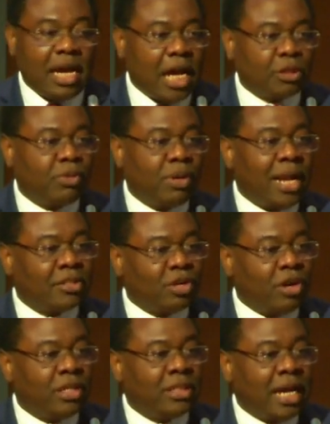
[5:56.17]
as well
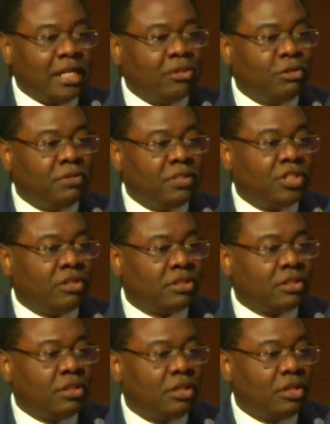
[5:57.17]
as other
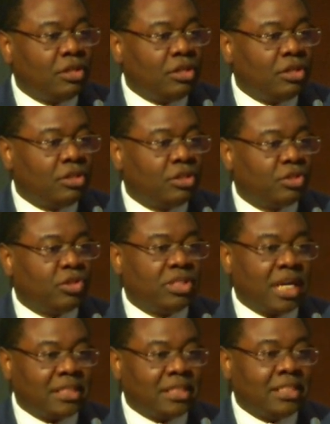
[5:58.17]
innovations
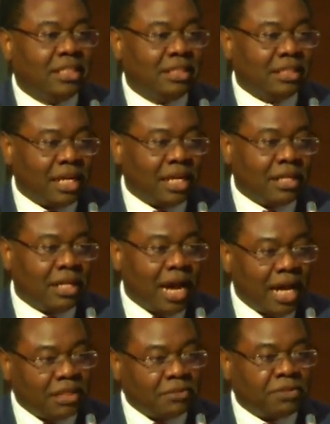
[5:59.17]
such as
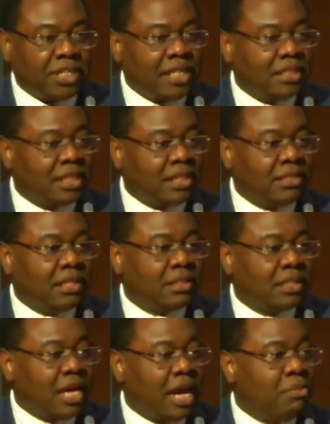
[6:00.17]
artificial
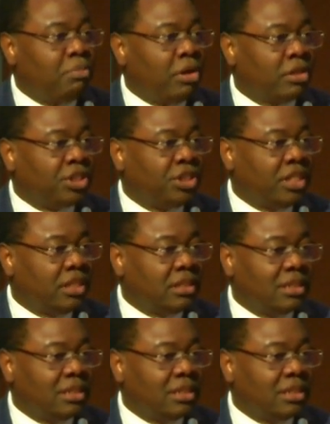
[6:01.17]
intelligence and blockchain